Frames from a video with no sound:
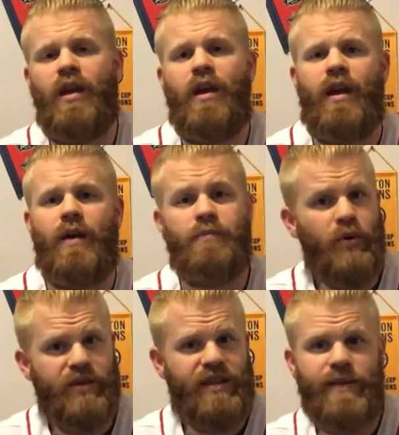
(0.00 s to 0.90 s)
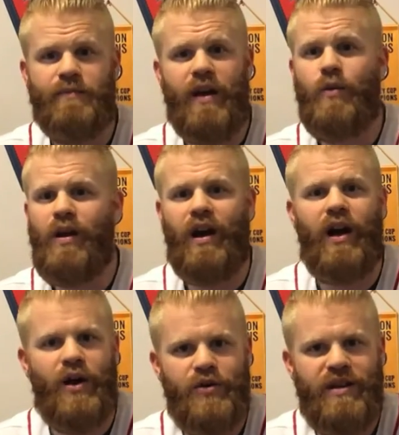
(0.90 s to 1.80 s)
And both these teams might win
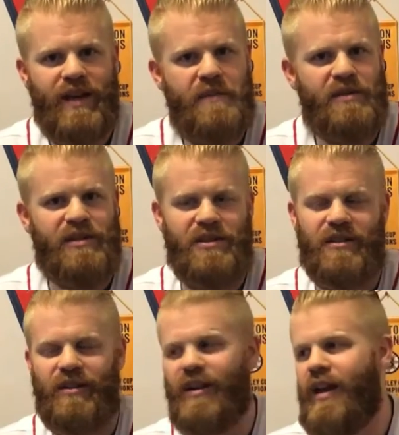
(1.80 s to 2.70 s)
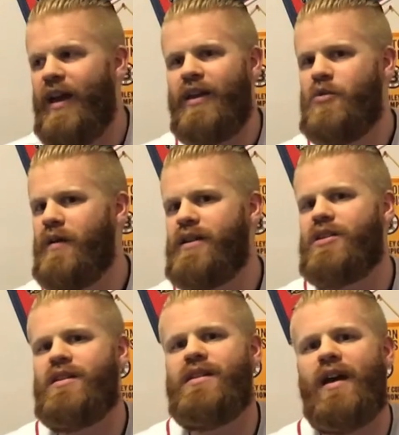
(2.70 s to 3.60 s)
100 games this year. You might see
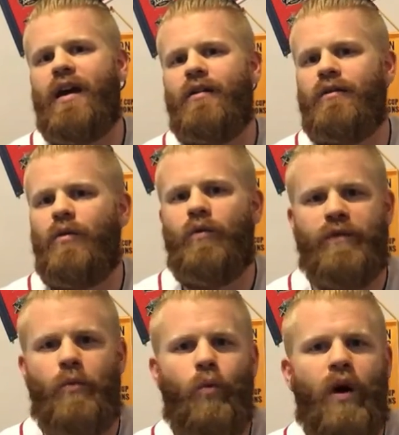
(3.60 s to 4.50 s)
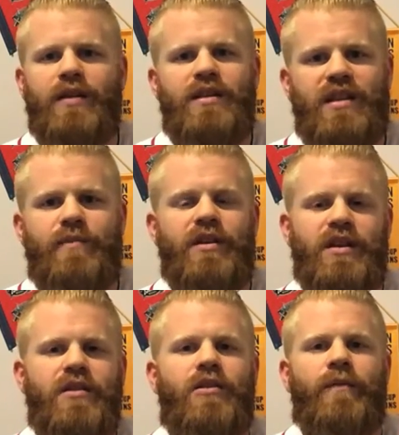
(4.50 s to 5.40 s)
that from one team a
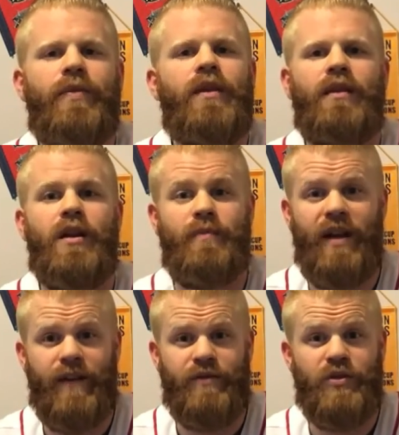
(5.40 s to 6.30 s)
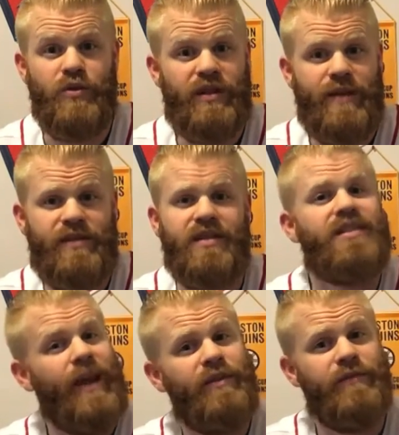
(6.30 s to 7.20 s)
year. Now you might have 2 teams in the same
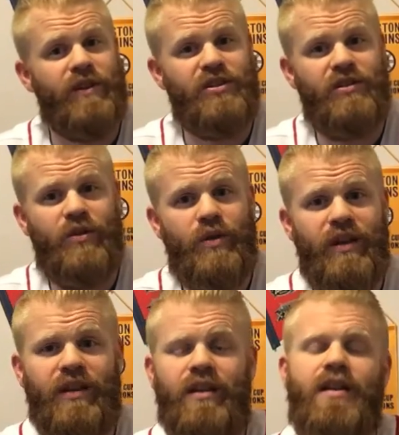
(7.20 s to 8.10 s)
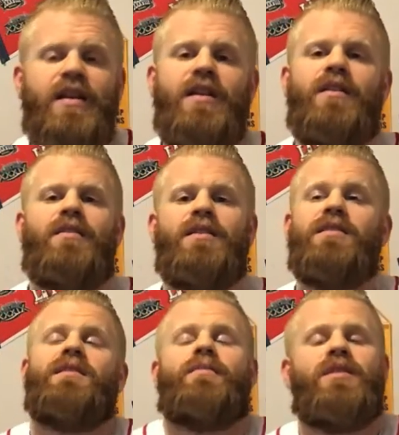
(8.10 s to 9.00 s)
division doing it. This is going
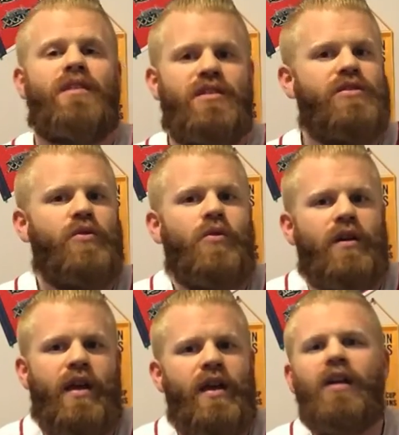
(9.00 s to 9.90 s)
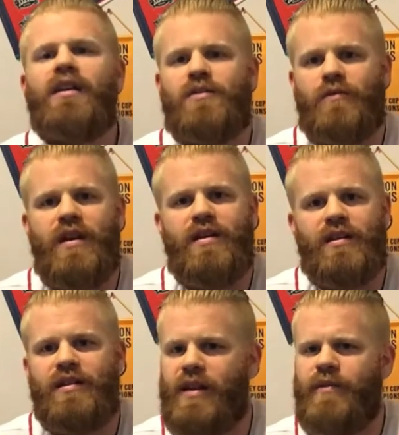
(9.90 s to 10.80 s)
to be a historic AL East race, and it's going
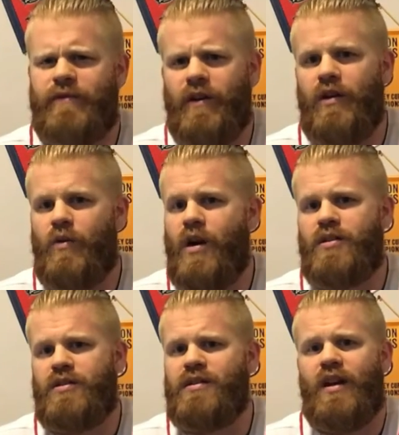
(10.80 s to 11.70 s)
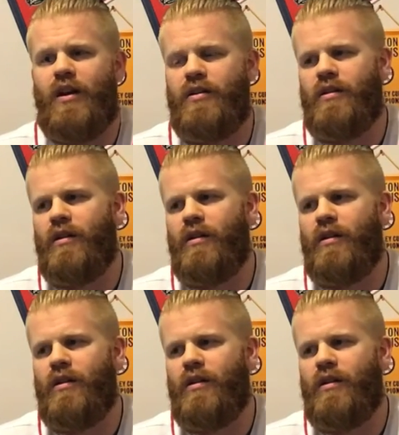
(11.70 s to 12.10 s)
to be fun to watch the entire year.